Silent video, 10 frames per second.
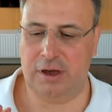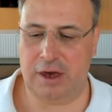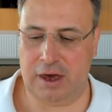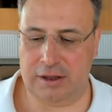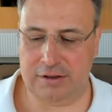
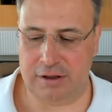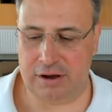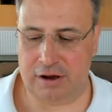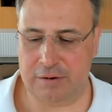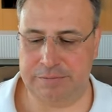And
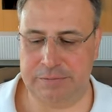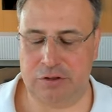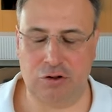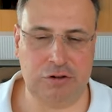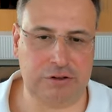
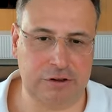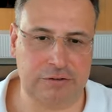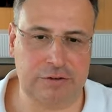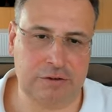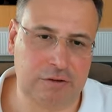so
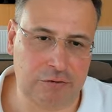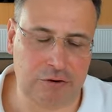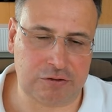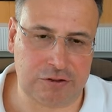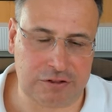of
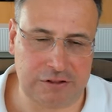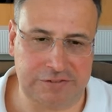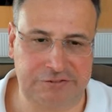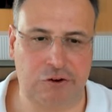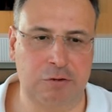course, this is a
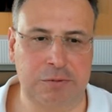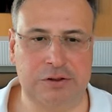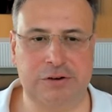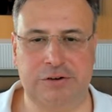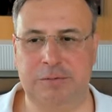form
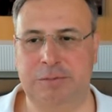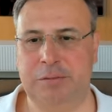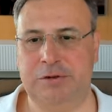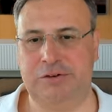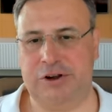builder.
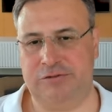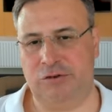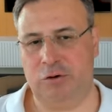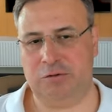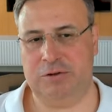People create
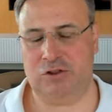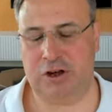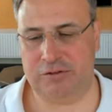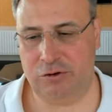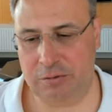forms with
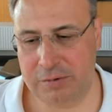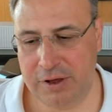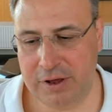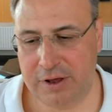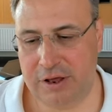Jotform.
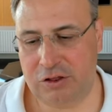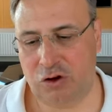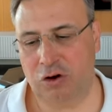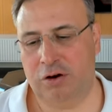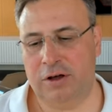
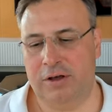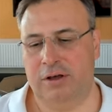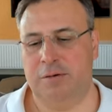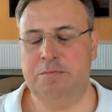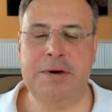So
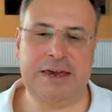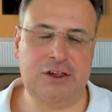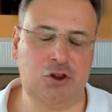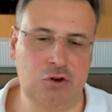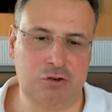making
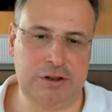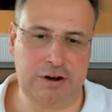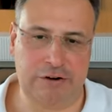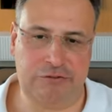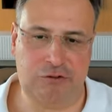sure that
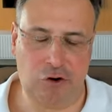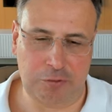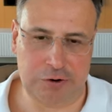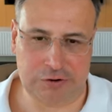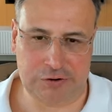our form
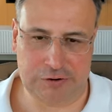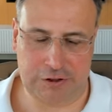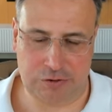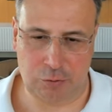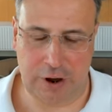builder
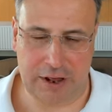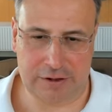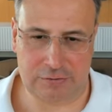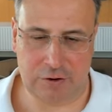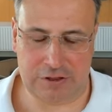is
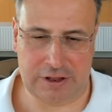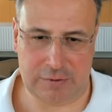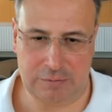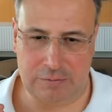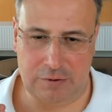well was
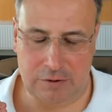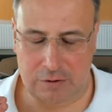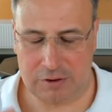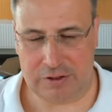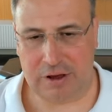like
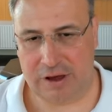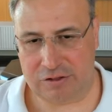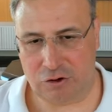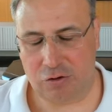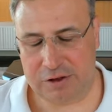what has
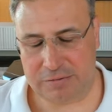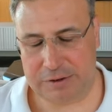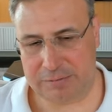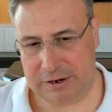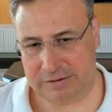always
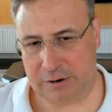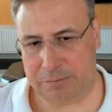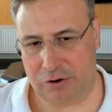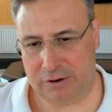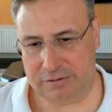been my top
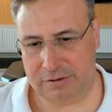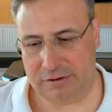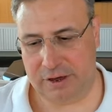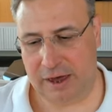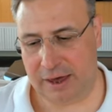priority.
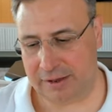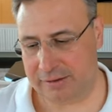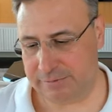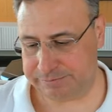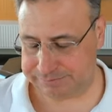
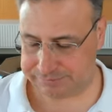And